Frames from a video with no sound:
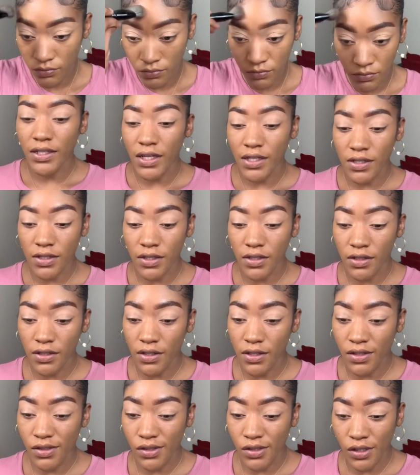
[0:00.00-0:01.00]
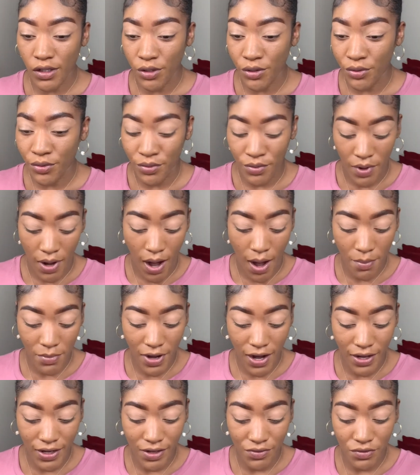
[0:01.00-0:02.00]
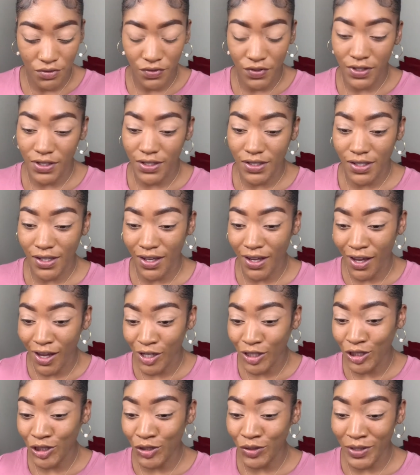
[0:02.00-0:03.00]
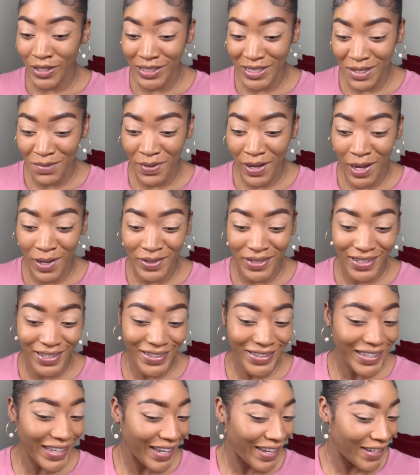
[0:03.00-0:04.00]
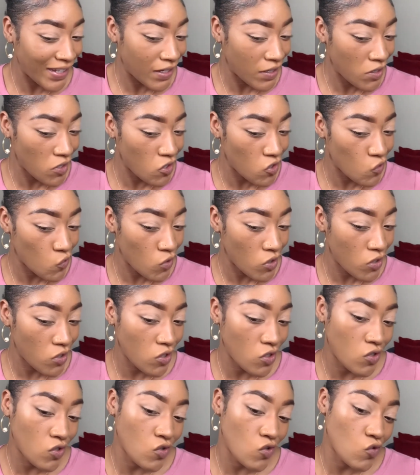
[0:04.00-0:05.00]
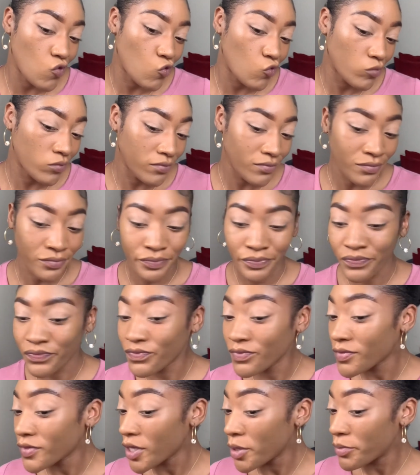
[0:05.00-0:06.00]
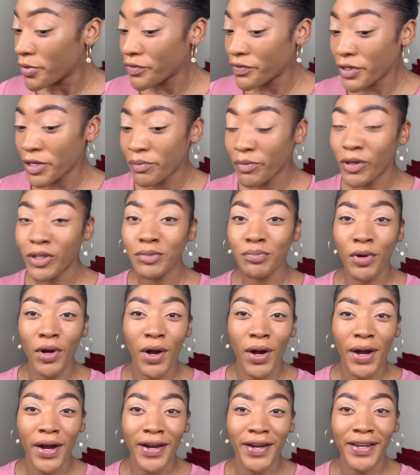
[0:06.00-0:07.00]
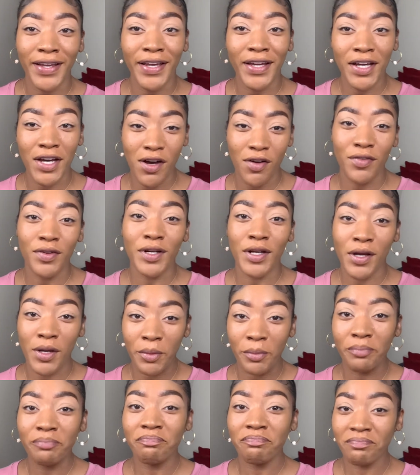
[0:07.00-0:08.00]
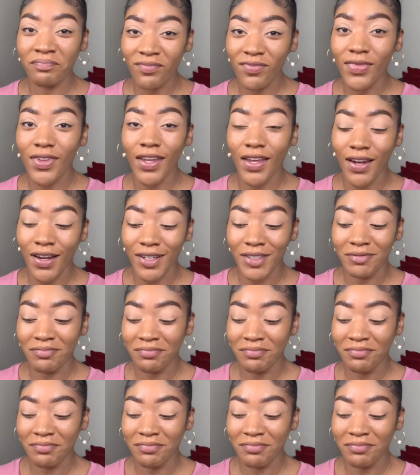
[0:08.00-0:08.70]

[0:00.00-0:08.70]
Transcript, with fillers: That's good. So I'm not even finna sit here and stress about it. Like, it is what it is. But for the most part, it covered up you know,